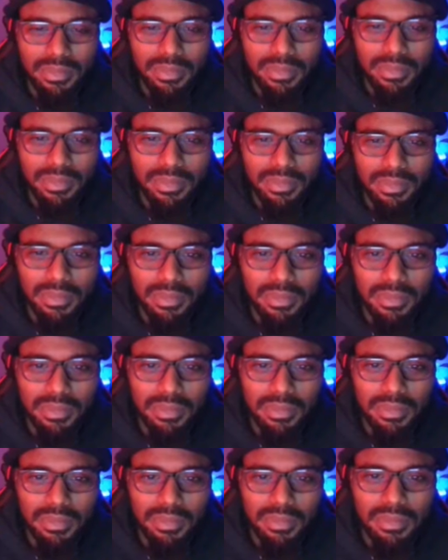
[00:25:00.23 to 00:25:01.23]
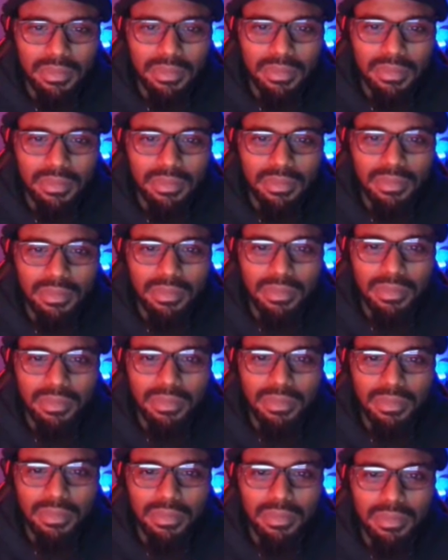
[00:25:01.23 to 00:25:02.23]

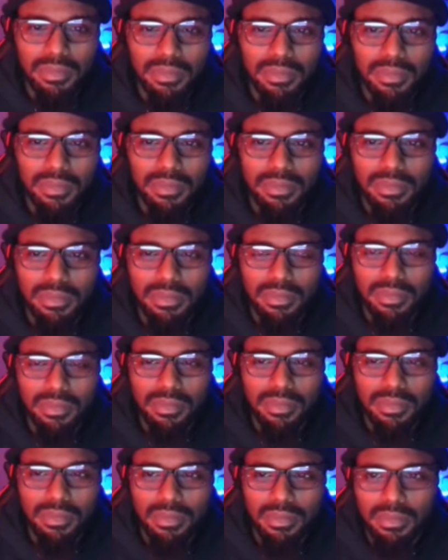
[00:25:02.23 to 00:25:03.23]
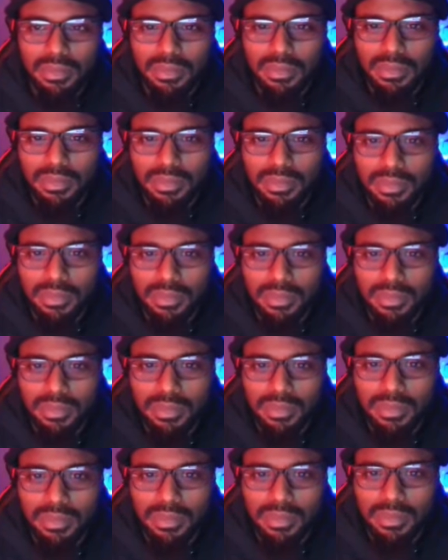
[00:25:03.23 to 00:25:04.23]

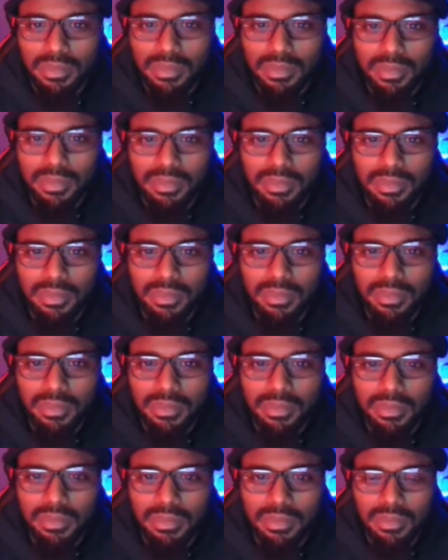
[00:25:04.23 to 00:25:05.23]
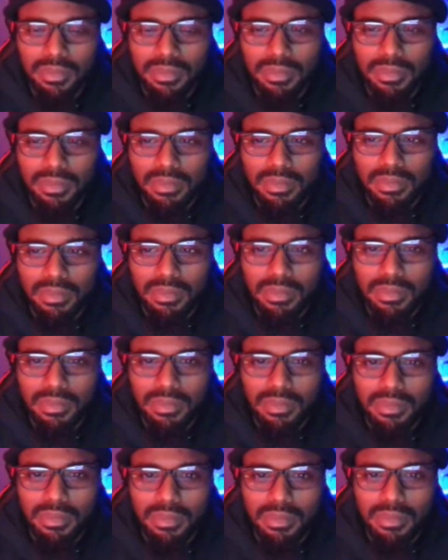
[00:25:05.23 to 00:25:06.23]

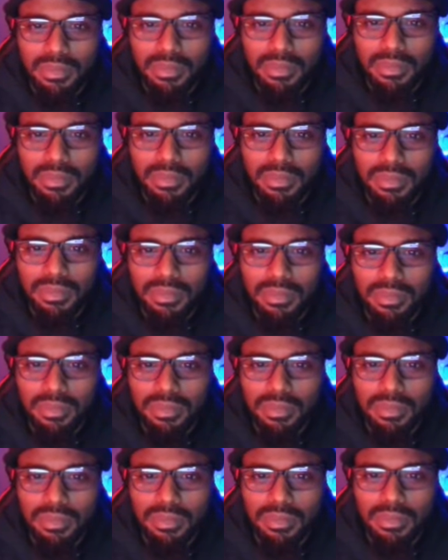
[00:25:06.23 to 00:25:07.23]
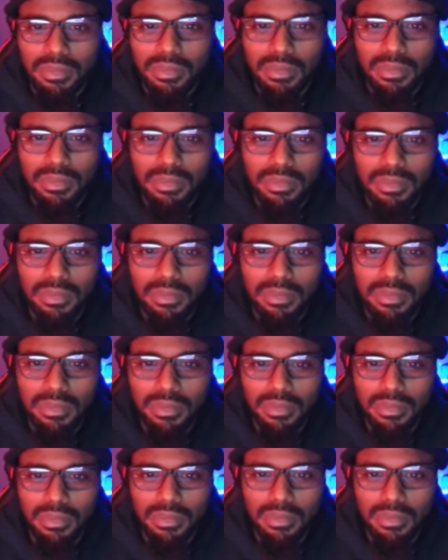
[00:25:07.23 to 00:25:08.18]
The person shown says nothing.